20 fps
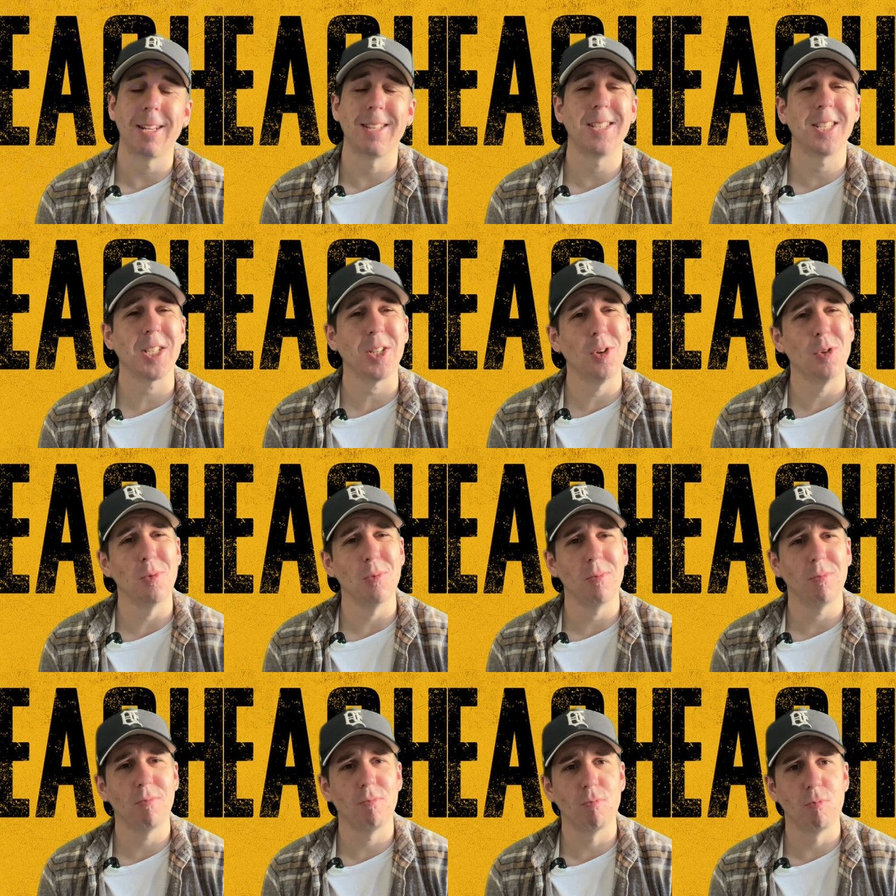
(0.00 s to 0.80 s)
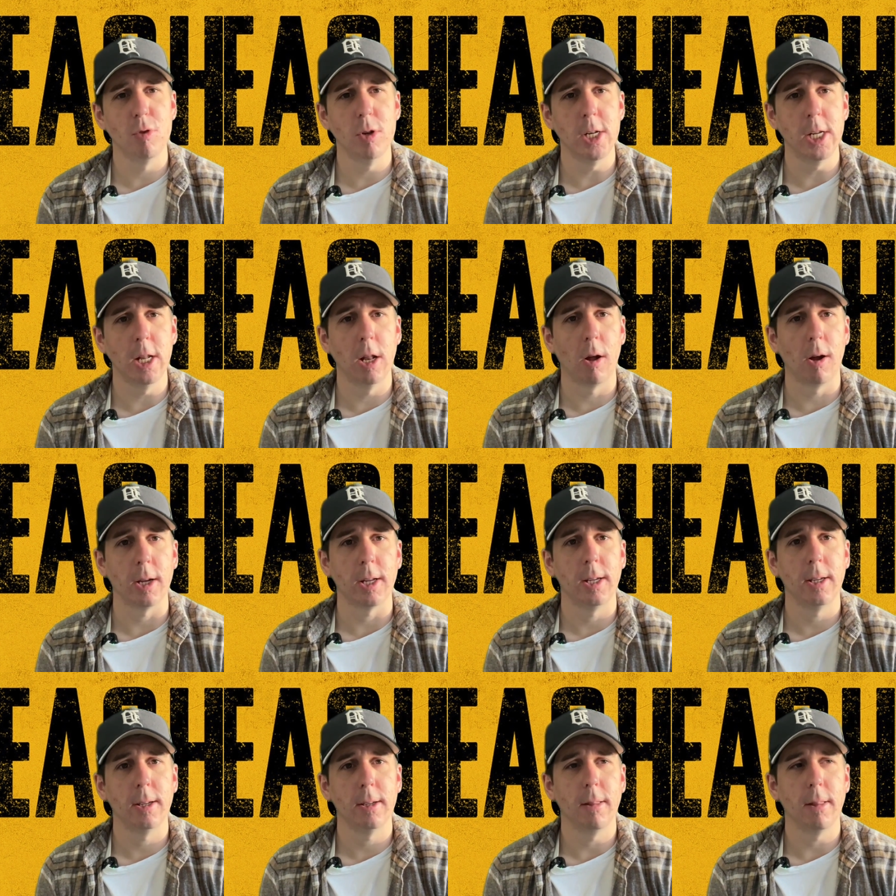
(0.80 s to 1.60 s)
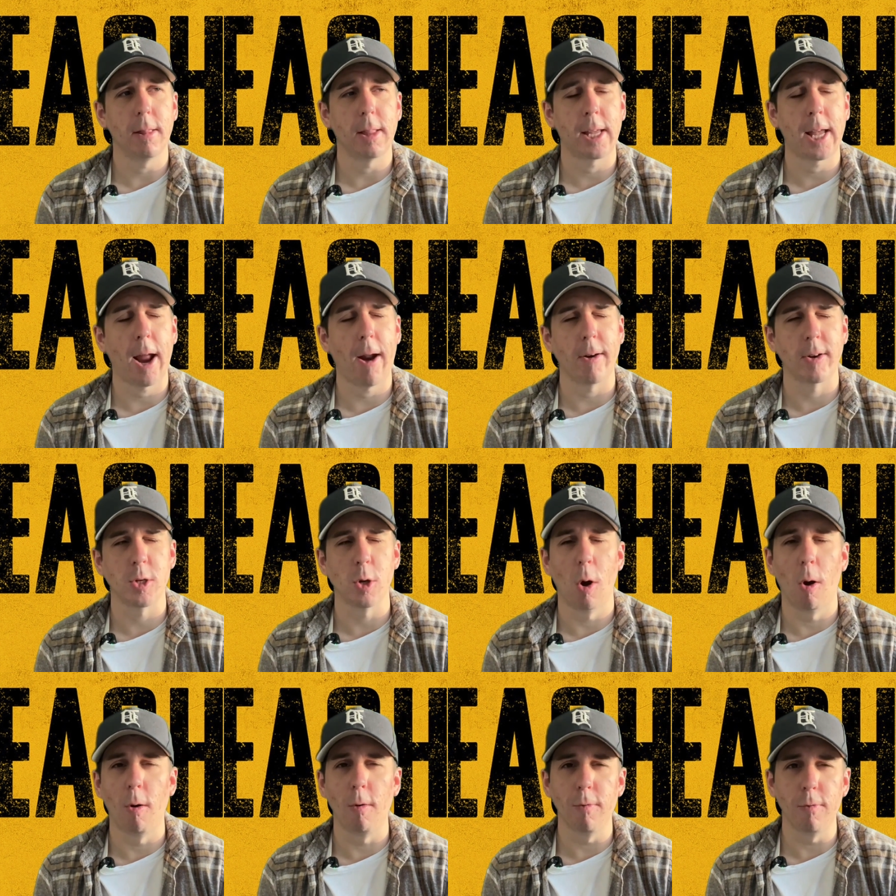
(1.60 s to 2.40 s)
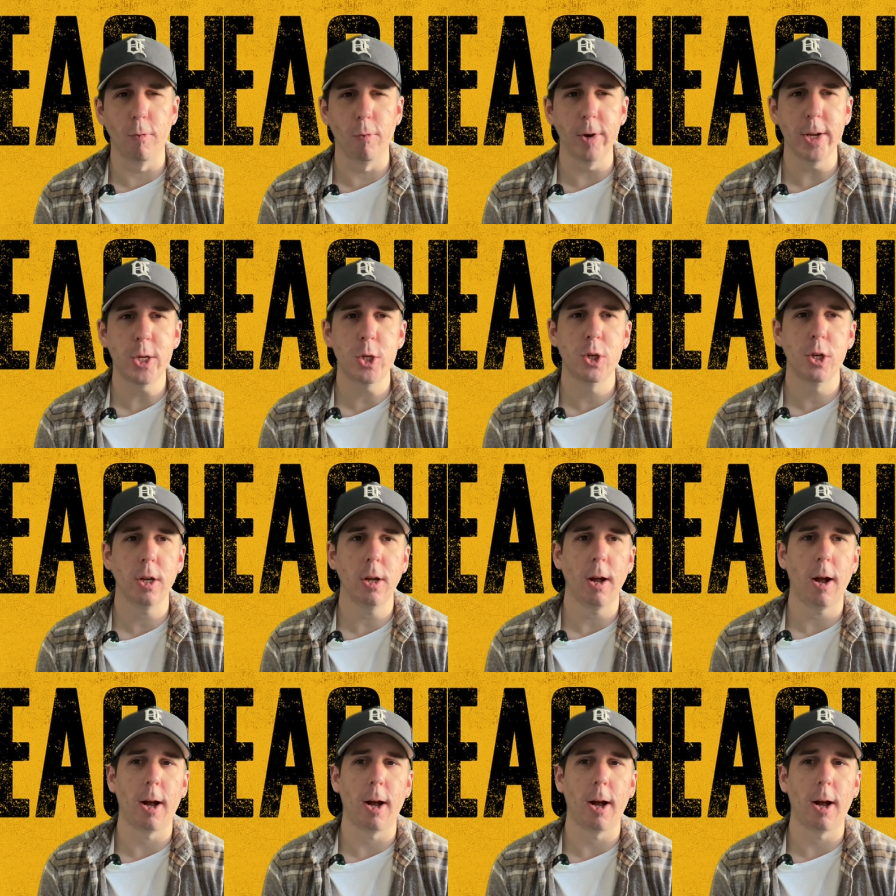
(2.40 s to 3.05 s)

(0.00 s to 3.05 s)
I don't really like the character of Reacher.